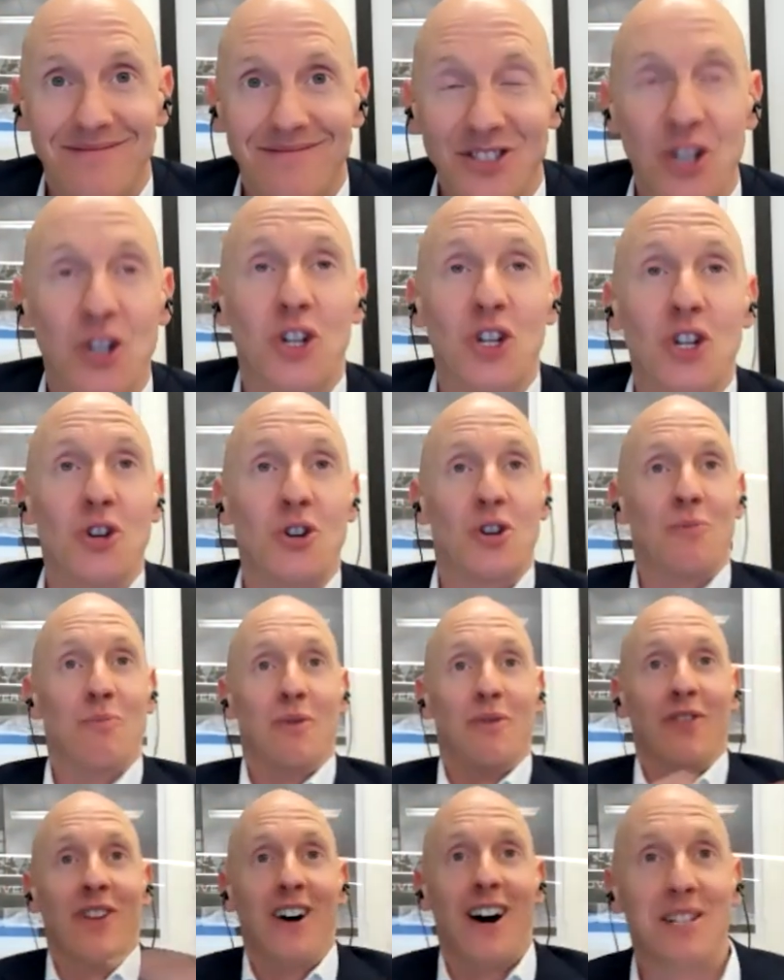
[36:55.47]
You could
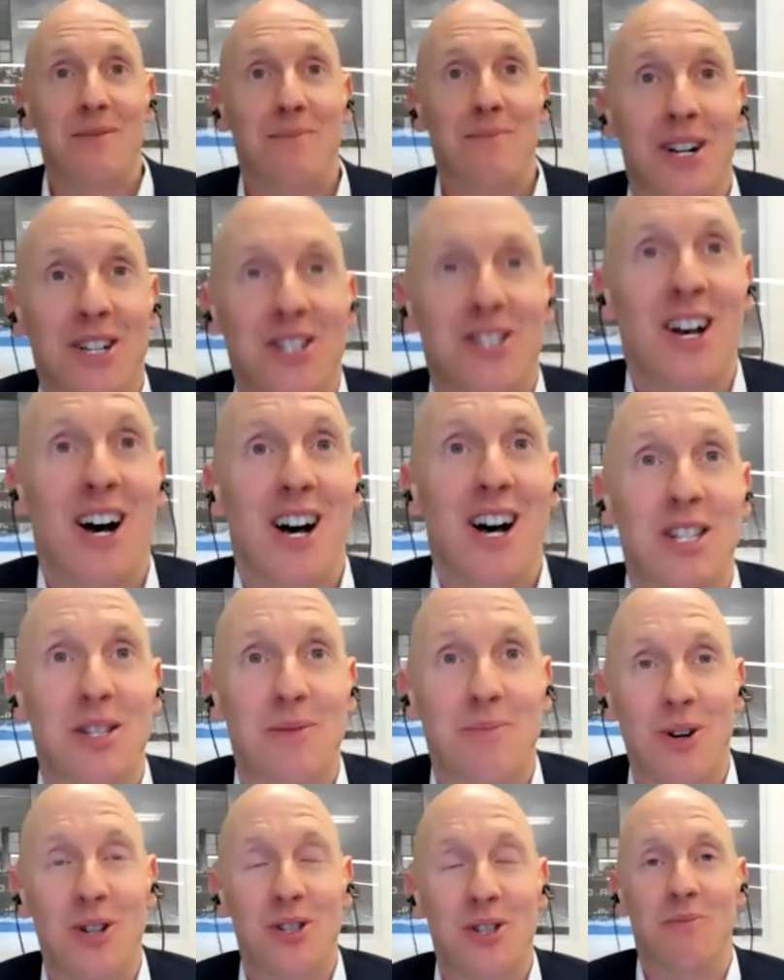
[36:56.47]
provide as much science as
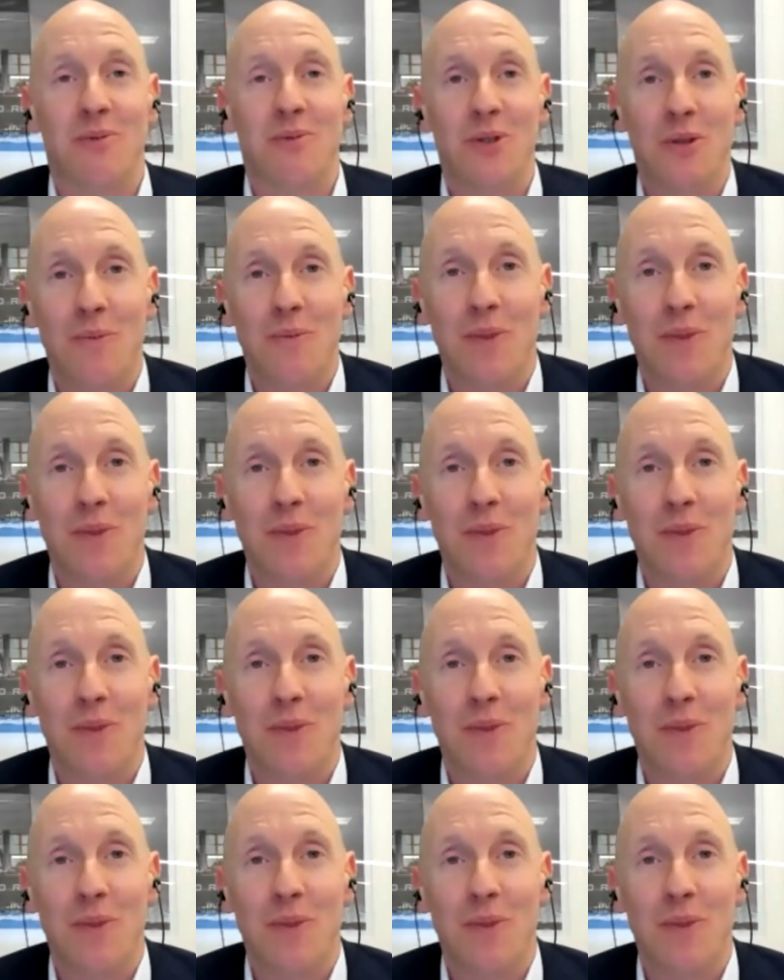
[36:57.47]
possible,